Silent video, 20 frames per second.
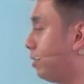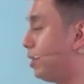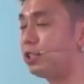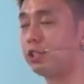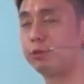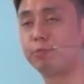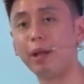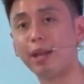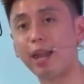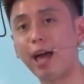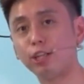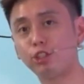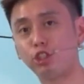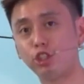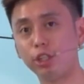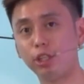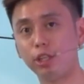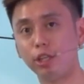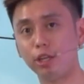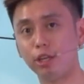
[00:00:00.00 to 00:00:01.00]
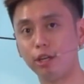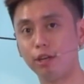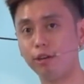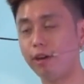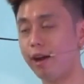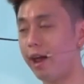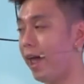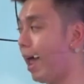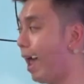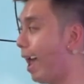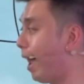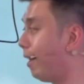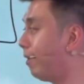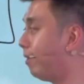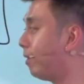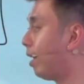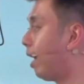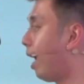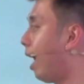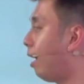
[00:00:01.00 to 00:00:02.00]
is Balaji here, and
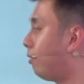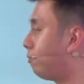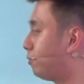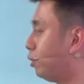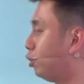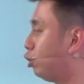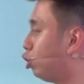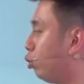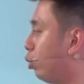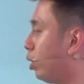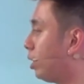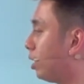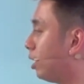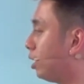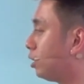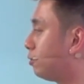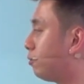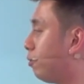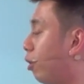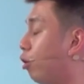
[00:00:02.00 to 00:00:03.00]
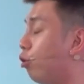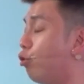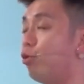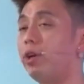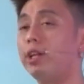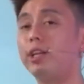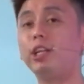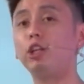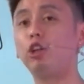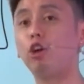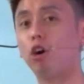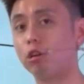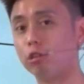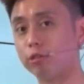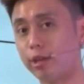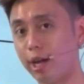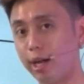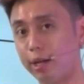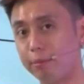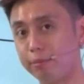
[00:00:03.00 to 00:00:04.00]
after doing this for a really long
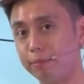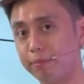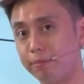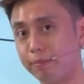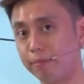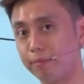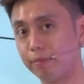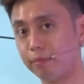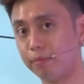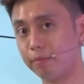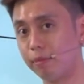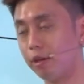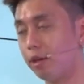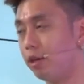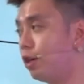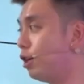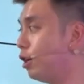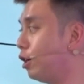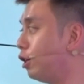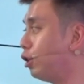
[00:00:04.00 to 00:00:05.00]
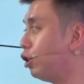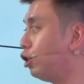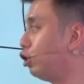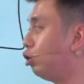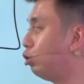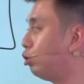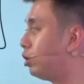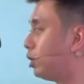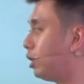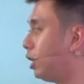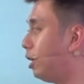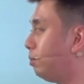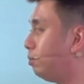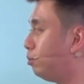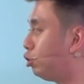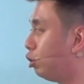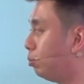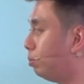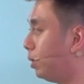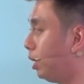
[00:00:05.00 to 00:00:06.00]
time, you seem
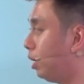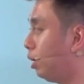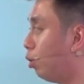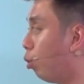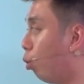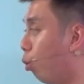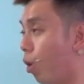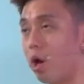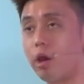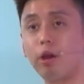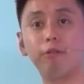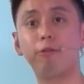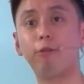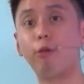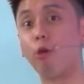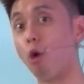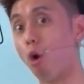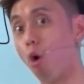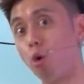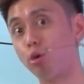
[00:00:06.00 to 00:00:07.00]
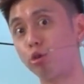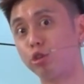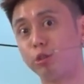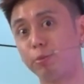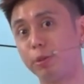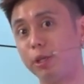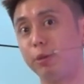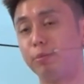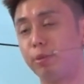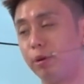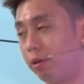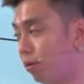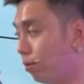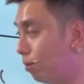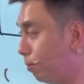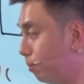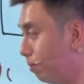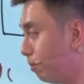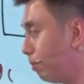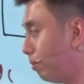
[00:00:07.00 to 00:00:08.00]
to be one of those people.
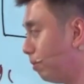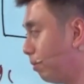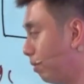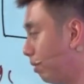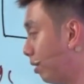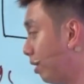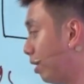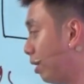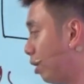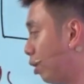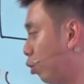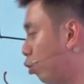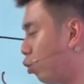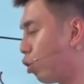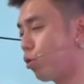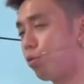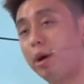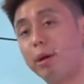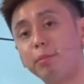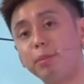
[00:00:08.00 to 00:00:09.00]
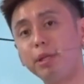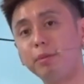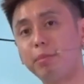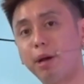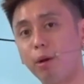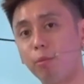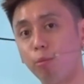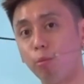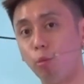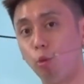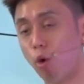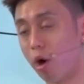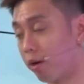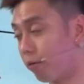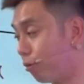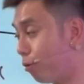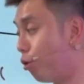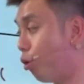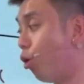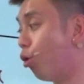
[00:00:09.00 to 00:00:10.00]
What do I mean by one
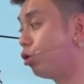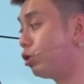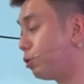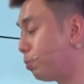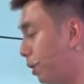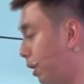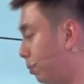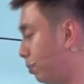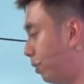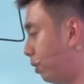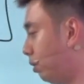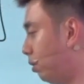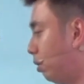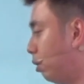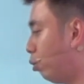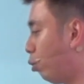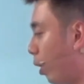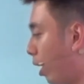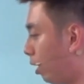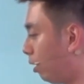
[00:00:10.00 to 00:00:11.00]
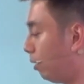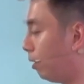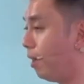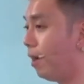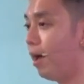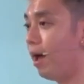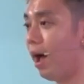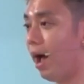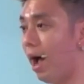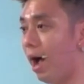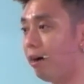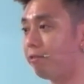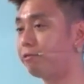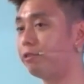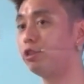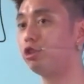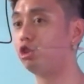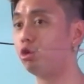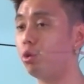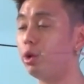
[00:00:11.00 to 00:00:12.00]
of those people? Well, after
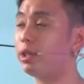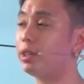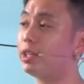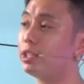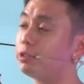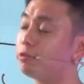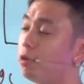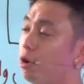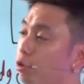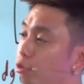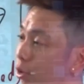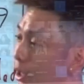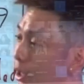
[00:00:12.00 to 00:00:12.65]
doing this for a really